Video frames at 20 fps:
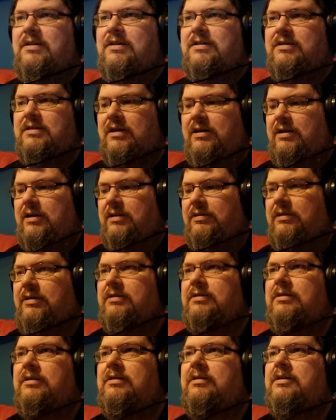So I'm
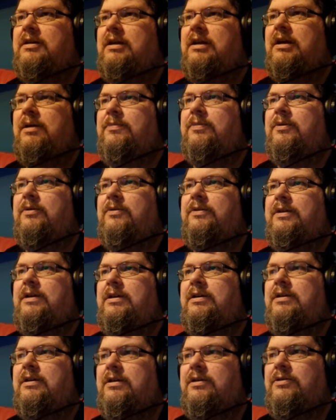going to look it up on the
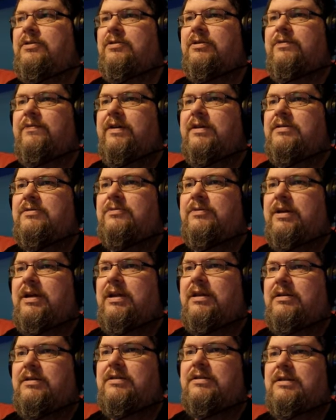Universal
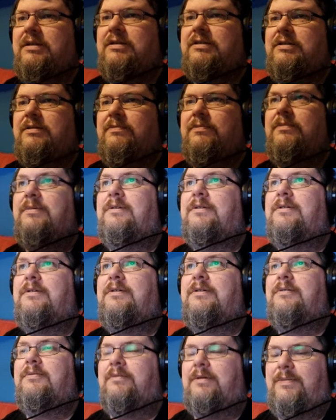Hint System
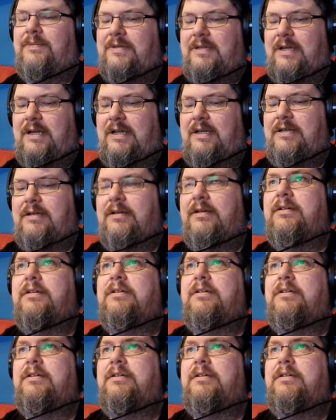website,